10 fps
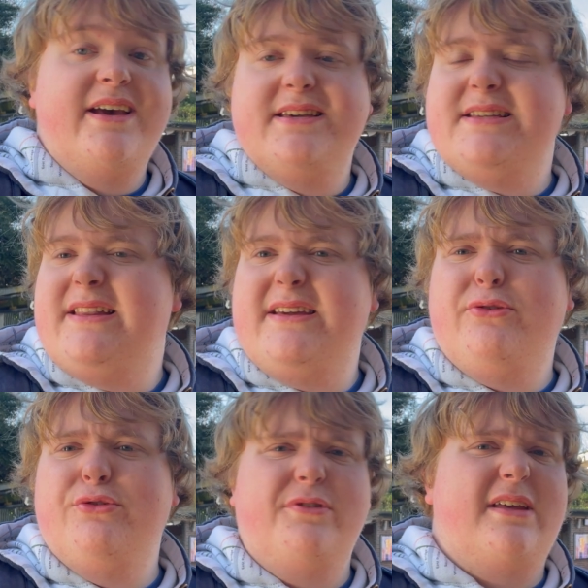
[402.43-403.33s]
Slightly
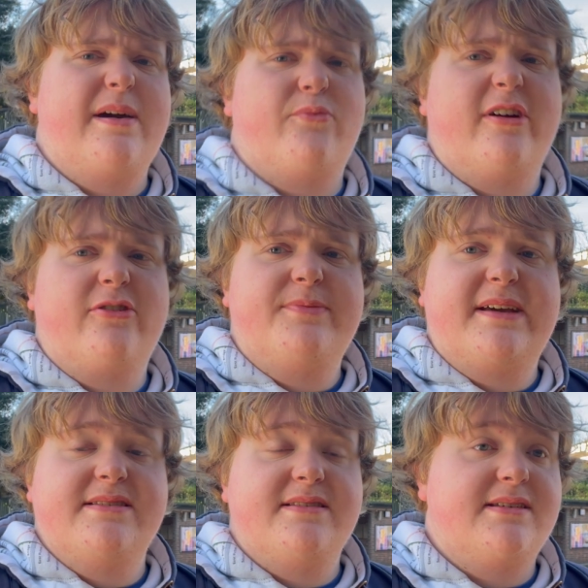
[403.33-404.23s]
awkward camera angle
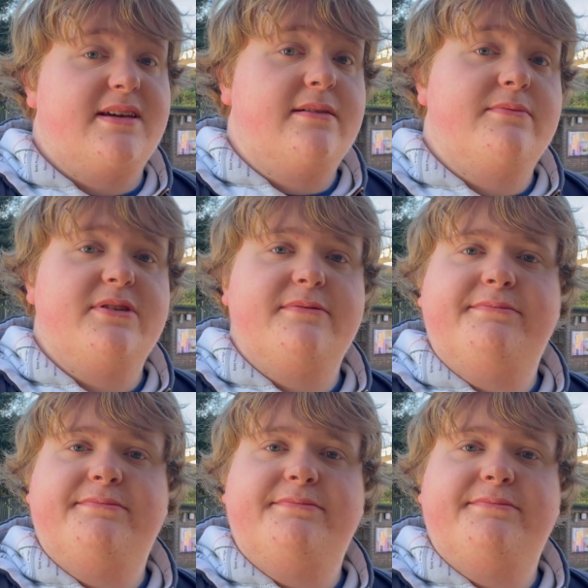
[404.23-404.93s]
because of the sun, but